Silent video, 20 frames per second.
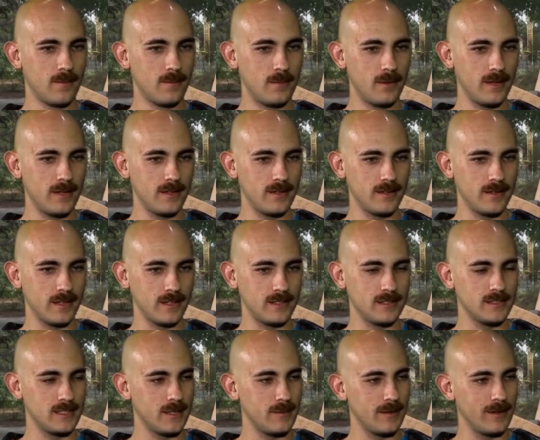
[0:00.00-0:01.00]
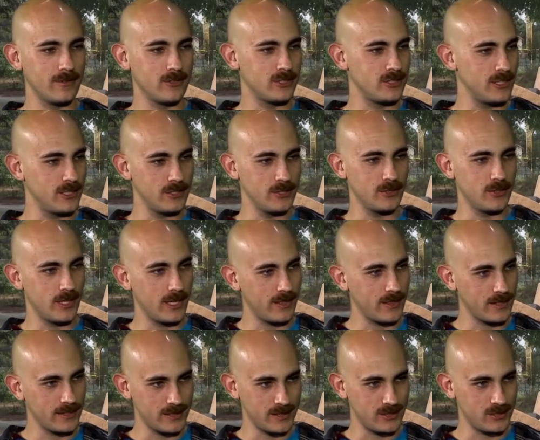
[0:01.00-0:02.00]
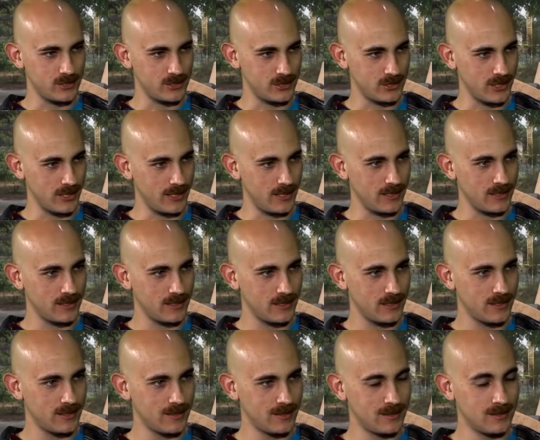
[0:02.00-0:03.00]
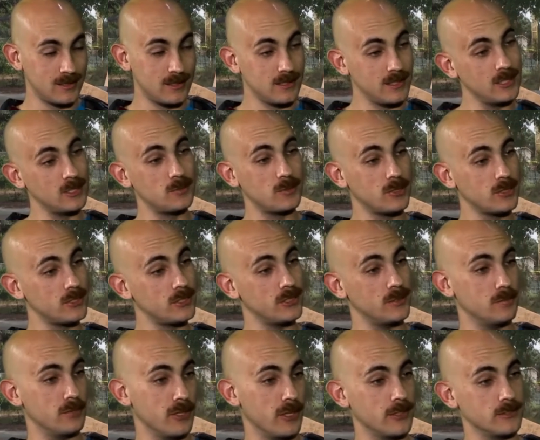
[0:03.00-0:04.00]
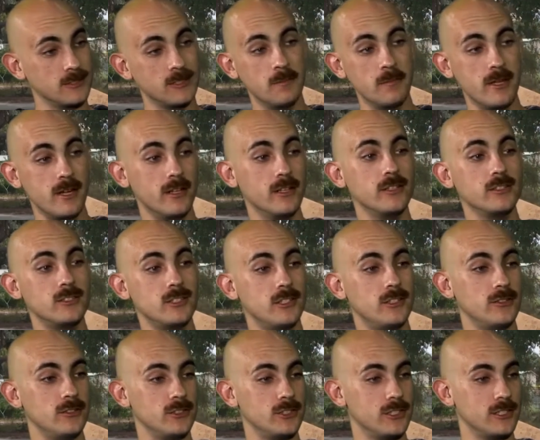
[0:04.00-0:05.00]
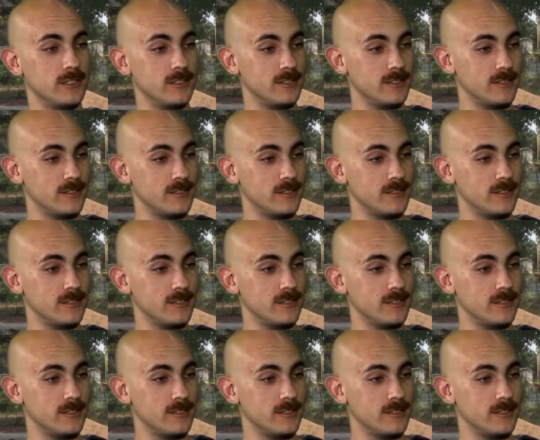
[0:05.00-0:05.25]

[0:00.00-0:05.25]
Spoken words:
But, like, does anybody ever send you anything that's just, like, this person belongs in a mental institution?